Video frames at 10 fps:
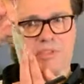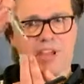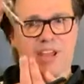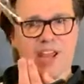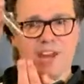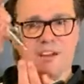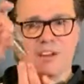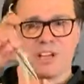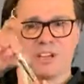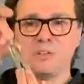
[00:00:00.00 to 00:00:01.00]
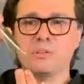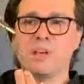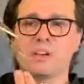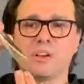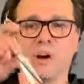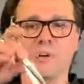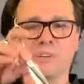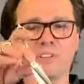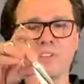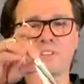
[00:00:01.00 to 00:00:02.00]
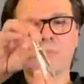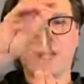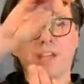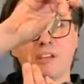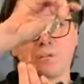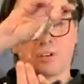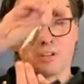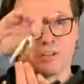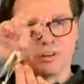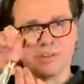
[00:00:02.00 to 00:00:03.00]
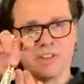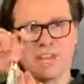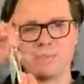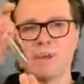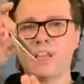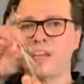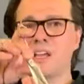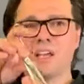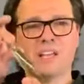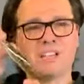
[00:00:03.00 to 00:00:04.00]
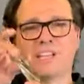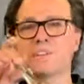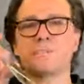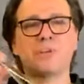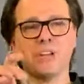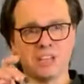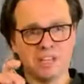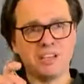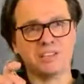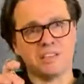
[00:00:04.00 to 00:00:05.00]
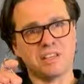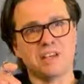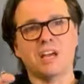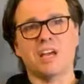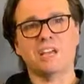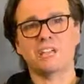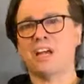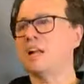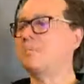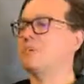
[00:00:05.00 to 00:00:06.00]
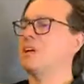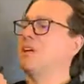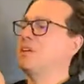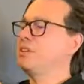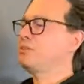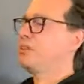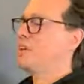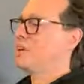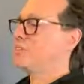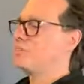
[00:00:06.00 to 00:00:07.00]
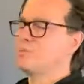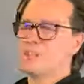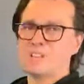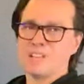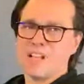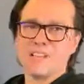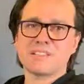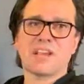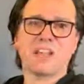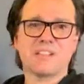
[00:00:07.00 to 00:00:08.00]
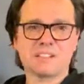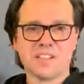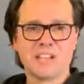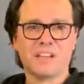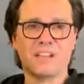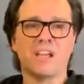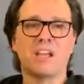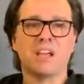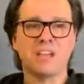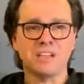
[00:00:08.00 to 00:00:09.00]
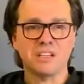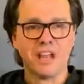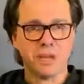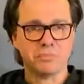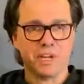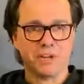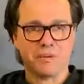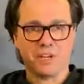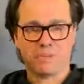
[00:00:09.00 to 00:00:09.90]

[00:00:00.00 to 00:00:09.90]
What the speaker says: the hair, you can go in this way, you can go in that way, and that's pretty easy and helps you to do this slice cutting technique in the nape area.